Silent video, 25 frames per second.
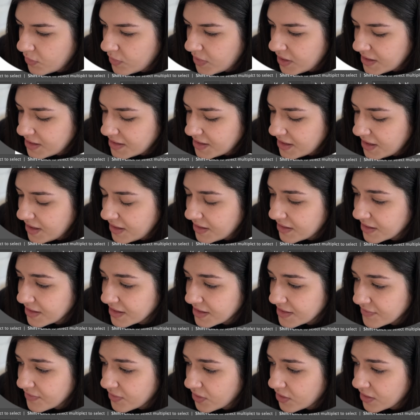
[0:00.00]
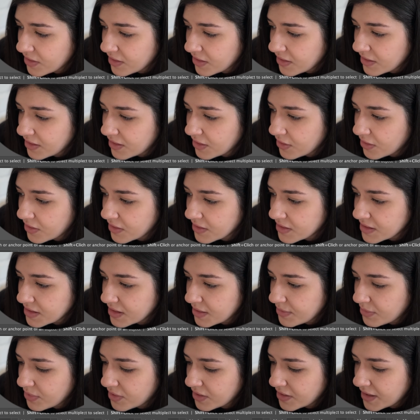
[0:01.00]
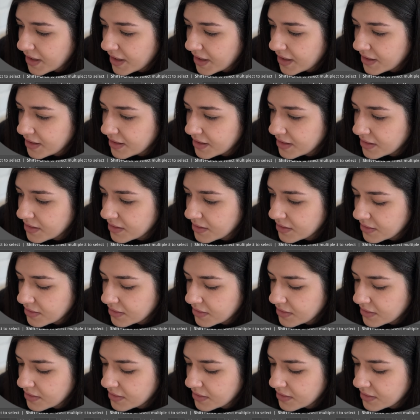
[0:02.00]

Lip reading: we can take this font and then honestly put that in